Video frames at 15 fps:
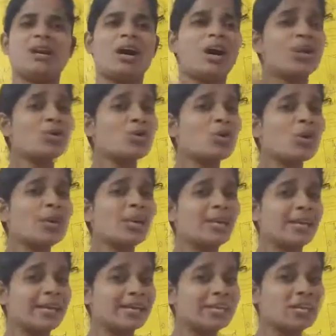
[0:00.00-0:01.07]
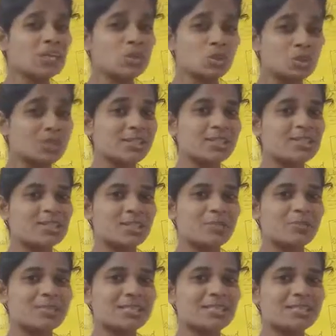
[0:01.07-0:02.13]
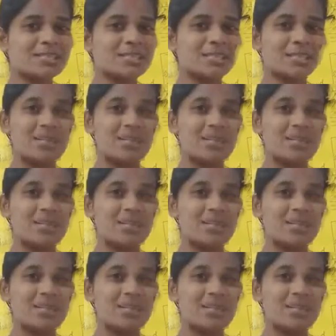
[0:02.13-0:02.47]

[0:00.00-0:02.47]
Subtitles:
Are you all liking social subject?